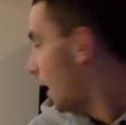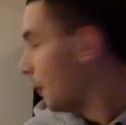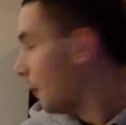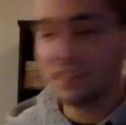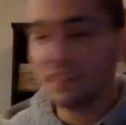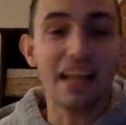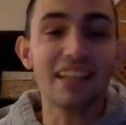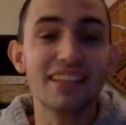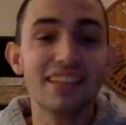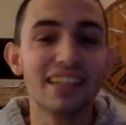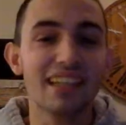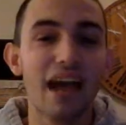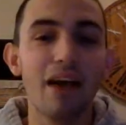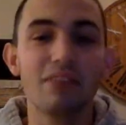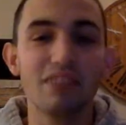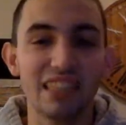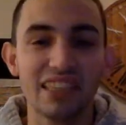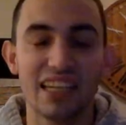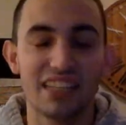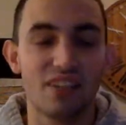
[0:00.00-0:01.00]
That's like
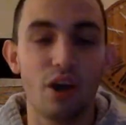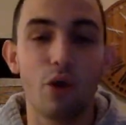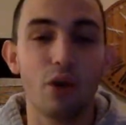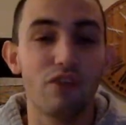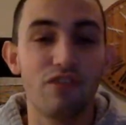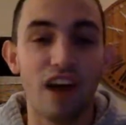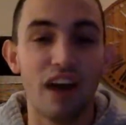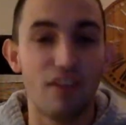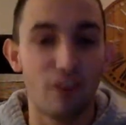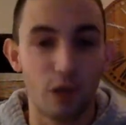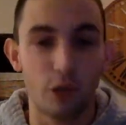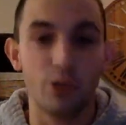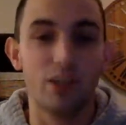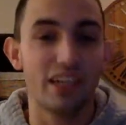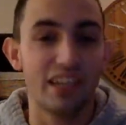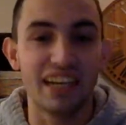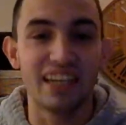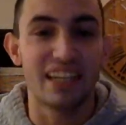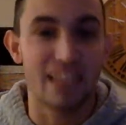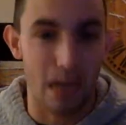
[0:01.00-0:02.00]
having the Daytona 500
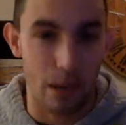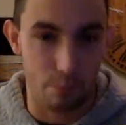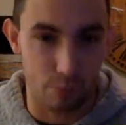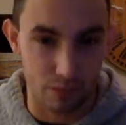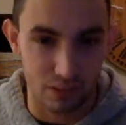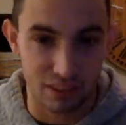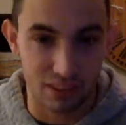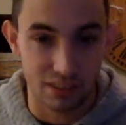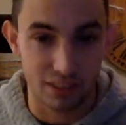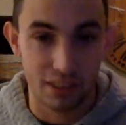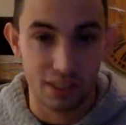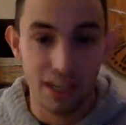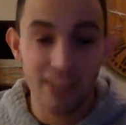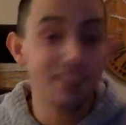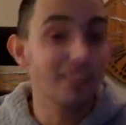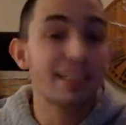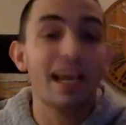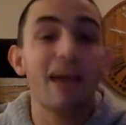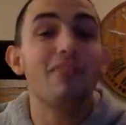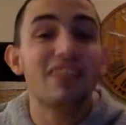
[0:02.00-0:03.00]
in Indianapolis. It's
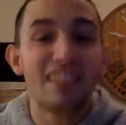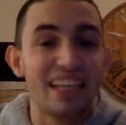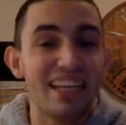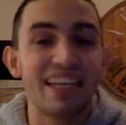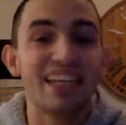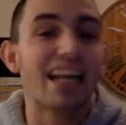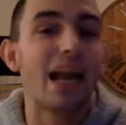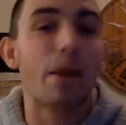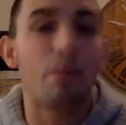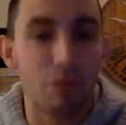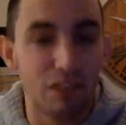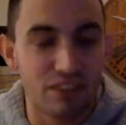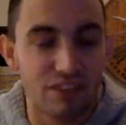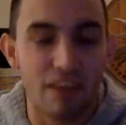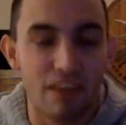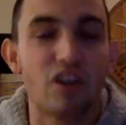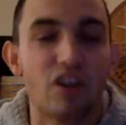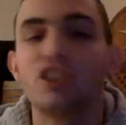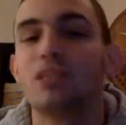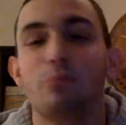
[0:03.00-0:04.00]
like having the Indianapolis
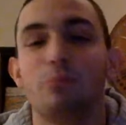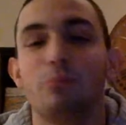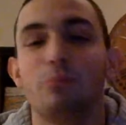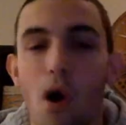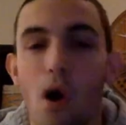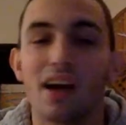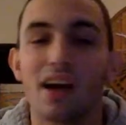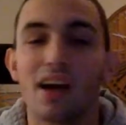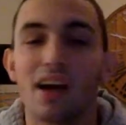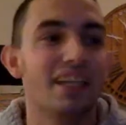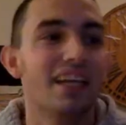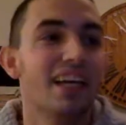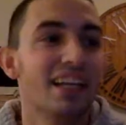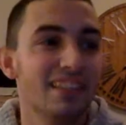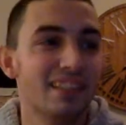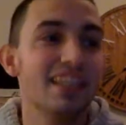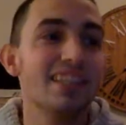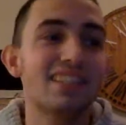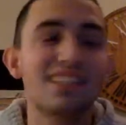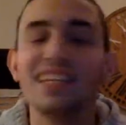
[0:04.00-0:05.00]
500 in Milwaukee.
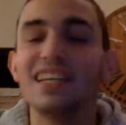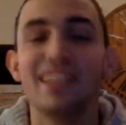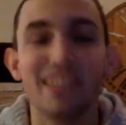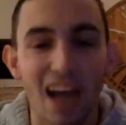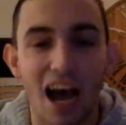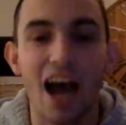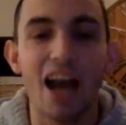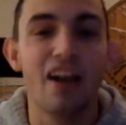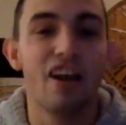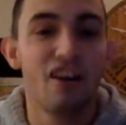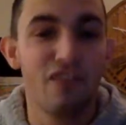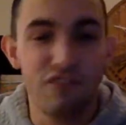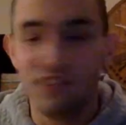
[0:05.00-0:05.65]
This did not